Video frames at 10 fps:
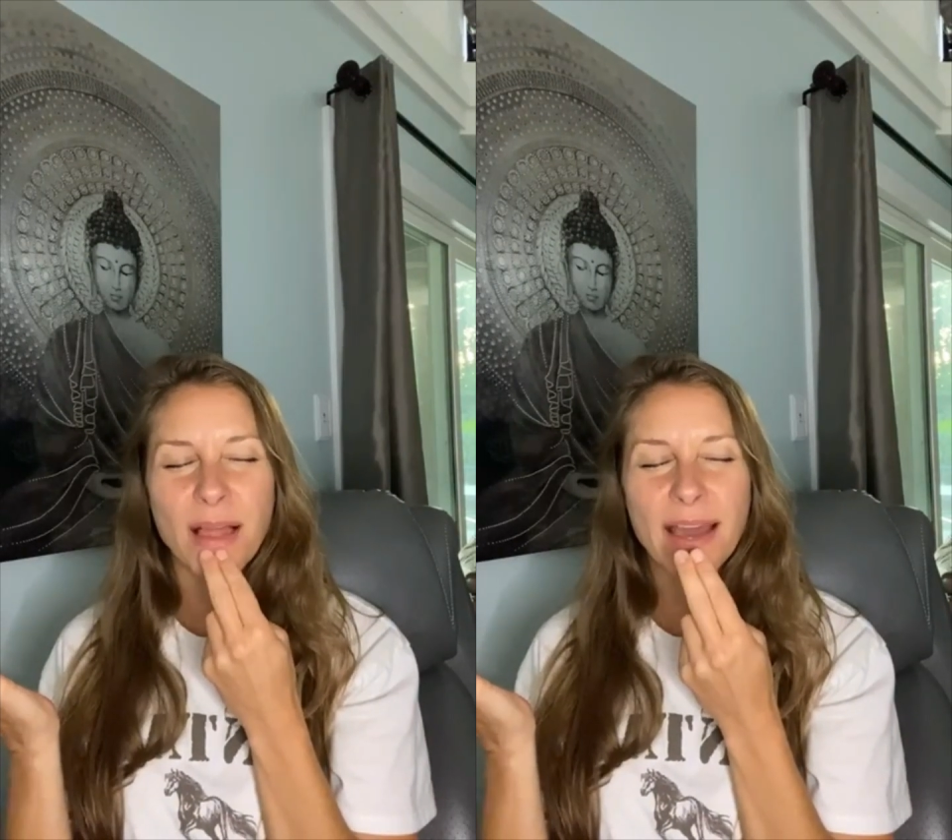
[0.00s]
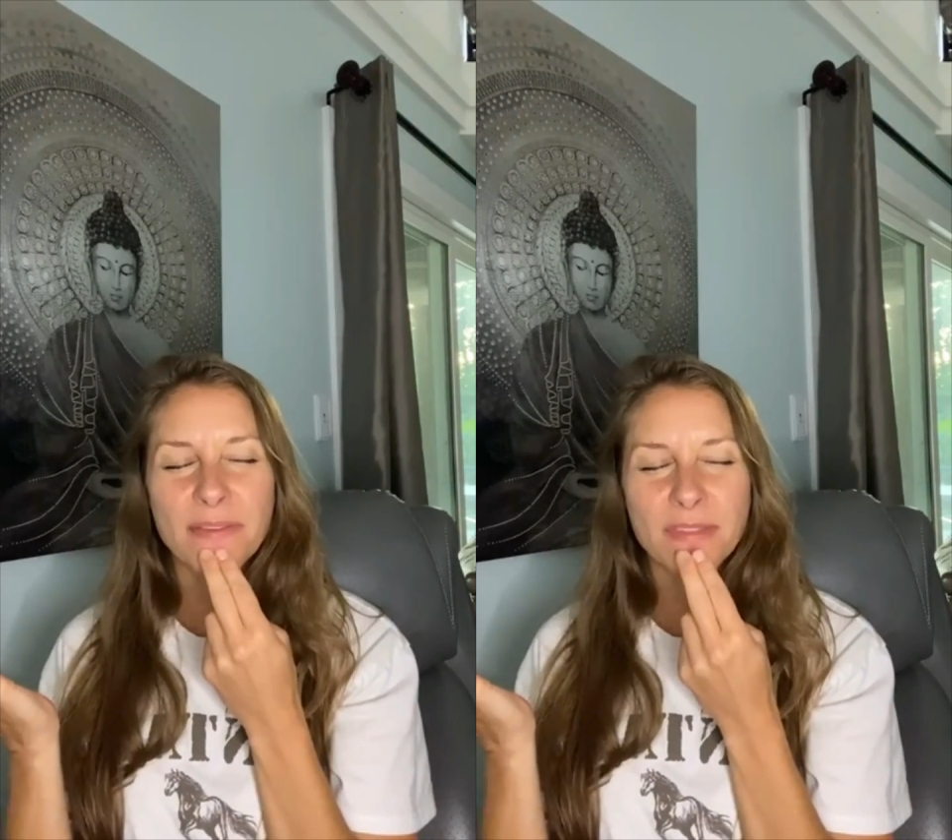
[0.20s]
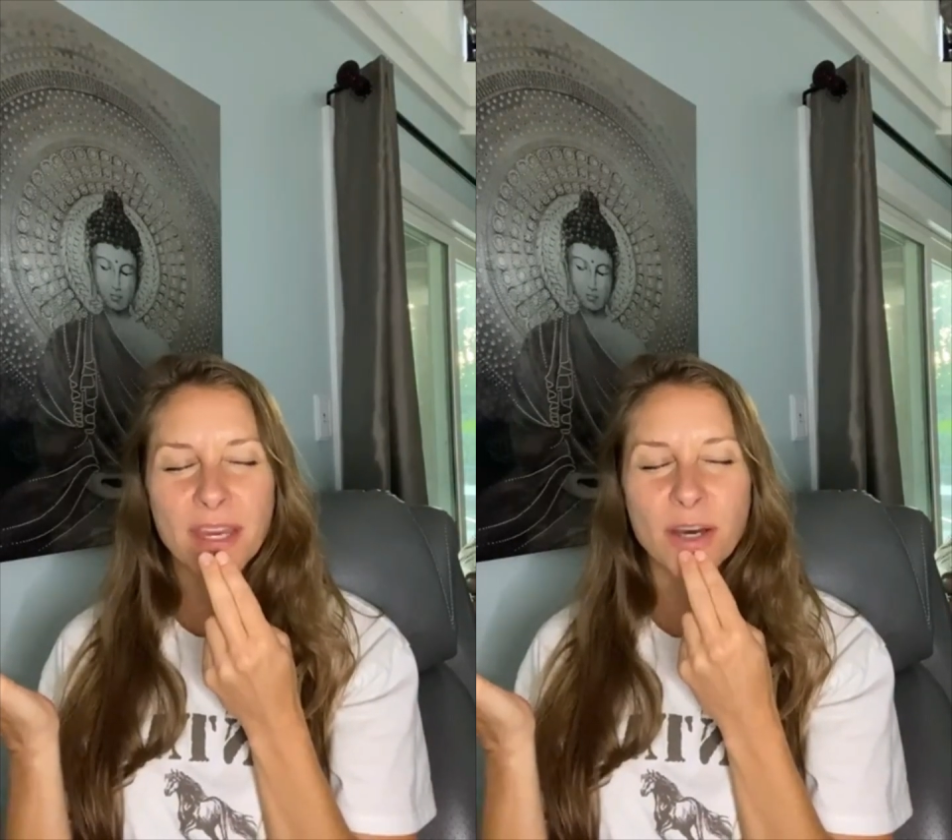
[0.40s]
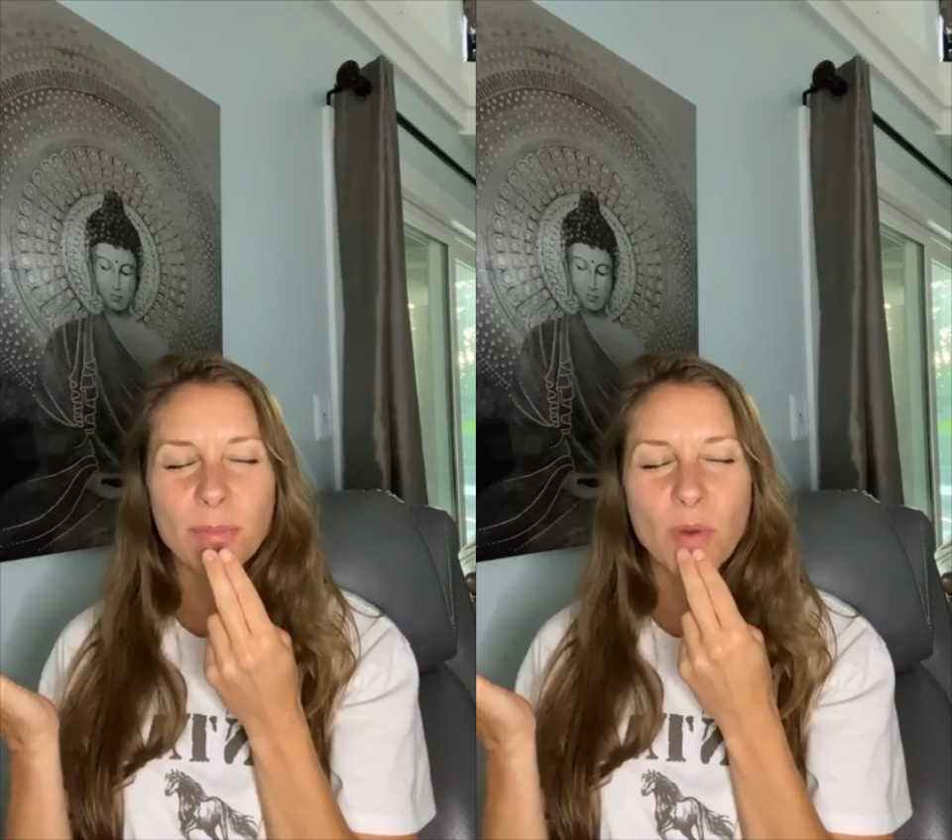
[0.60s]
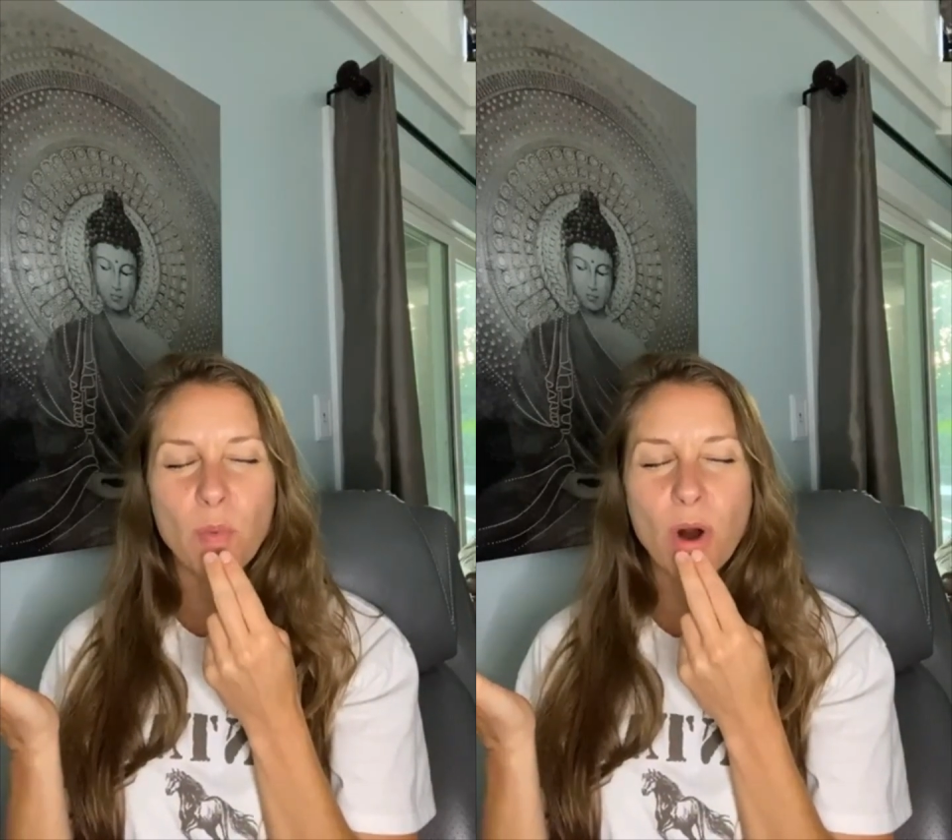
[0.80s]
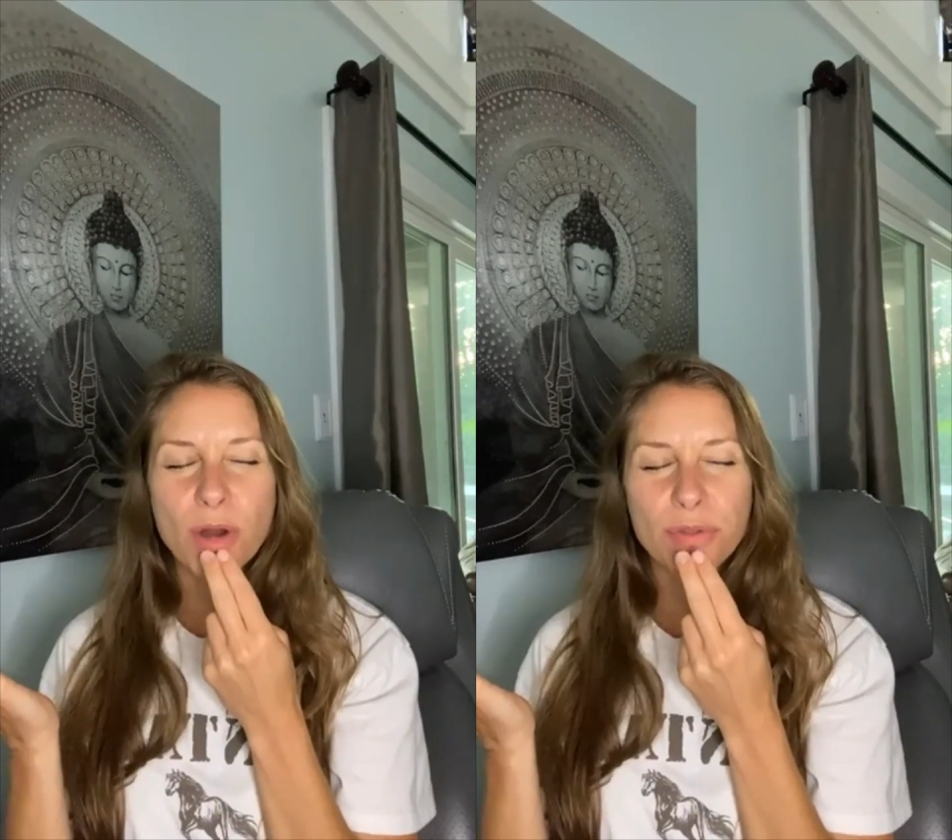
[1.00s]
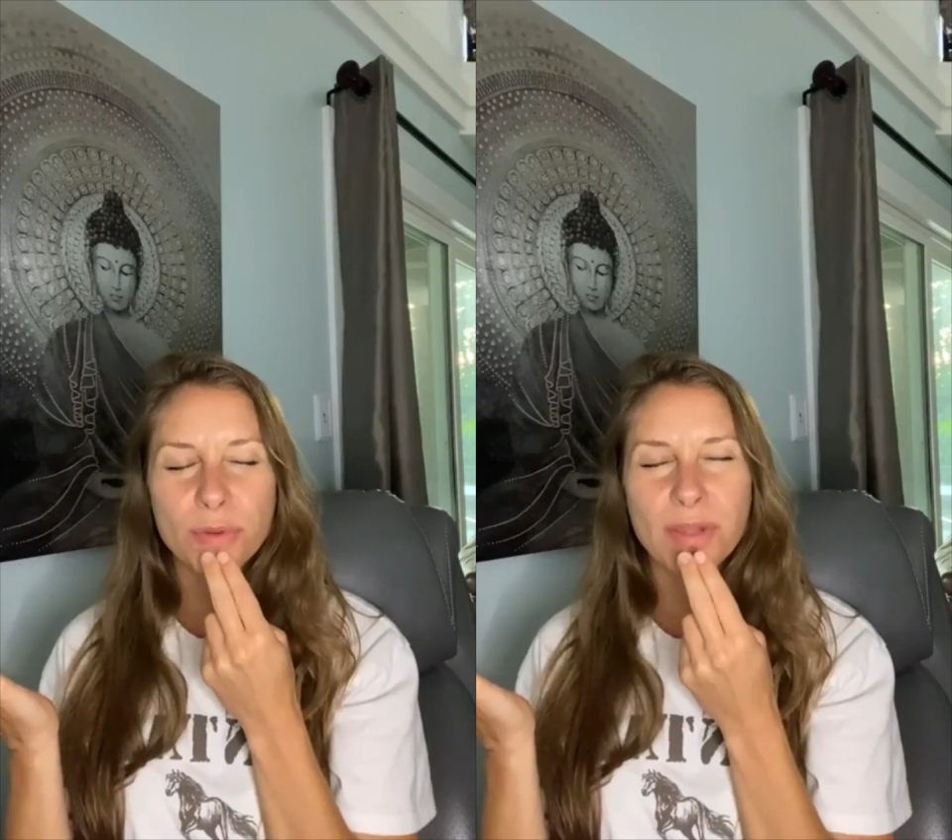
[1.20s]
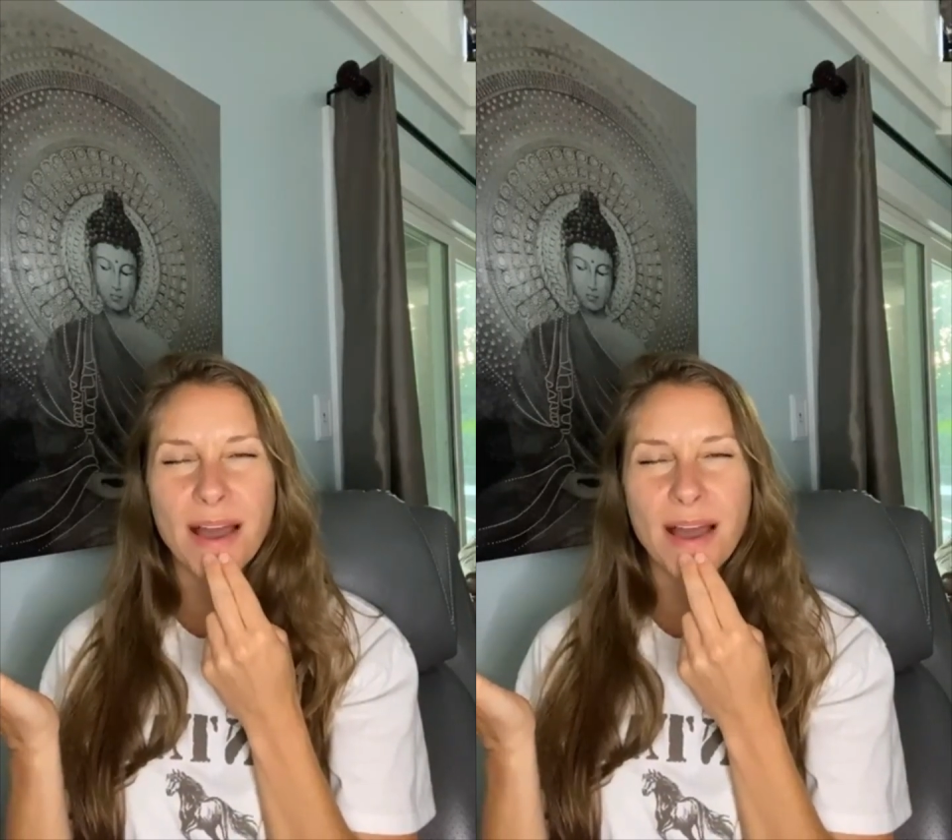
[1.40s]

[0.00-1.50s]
life. They help me walk through